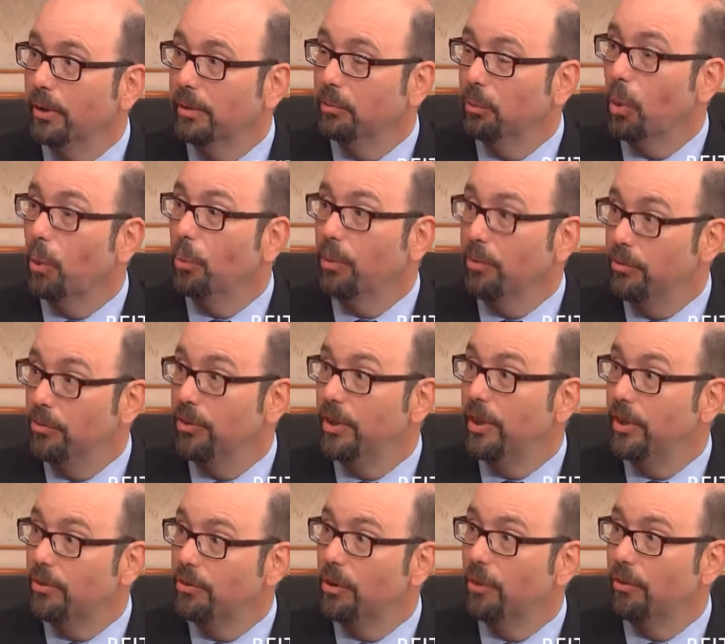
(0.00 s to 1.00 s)
And what we've
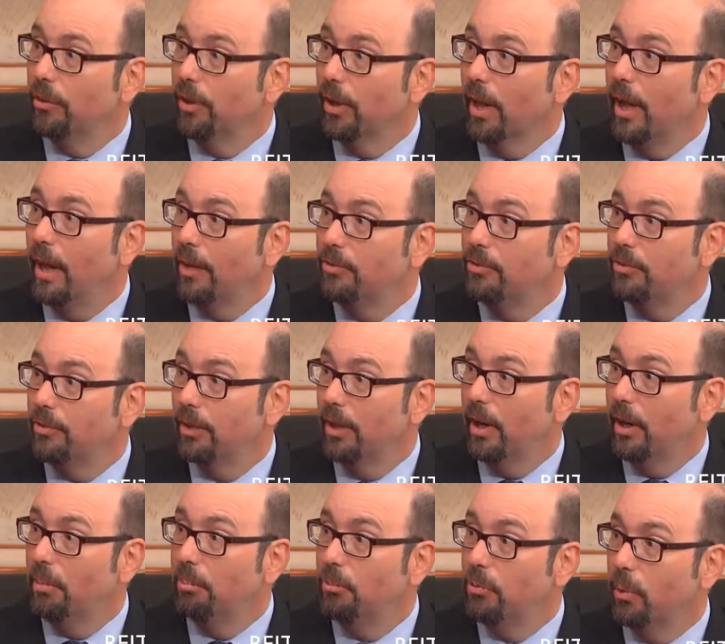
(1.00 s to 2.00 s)
seen is over the last
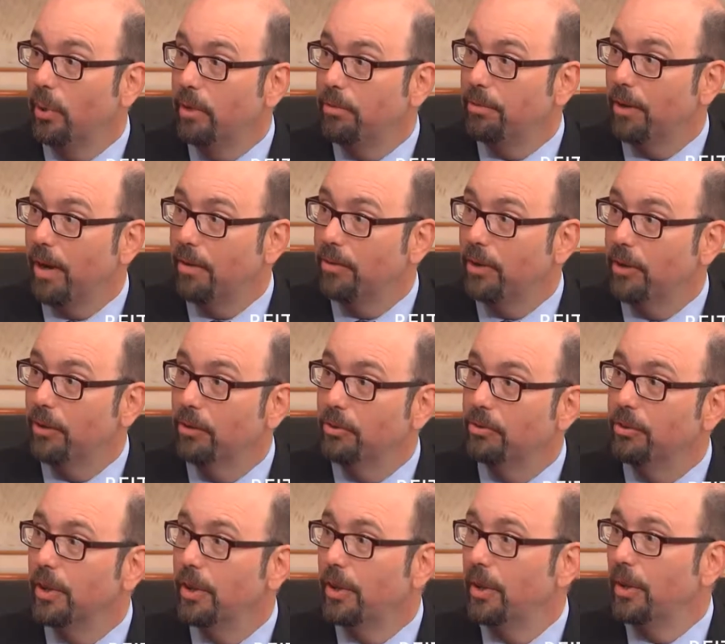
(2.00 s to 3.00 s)
um, 25 years,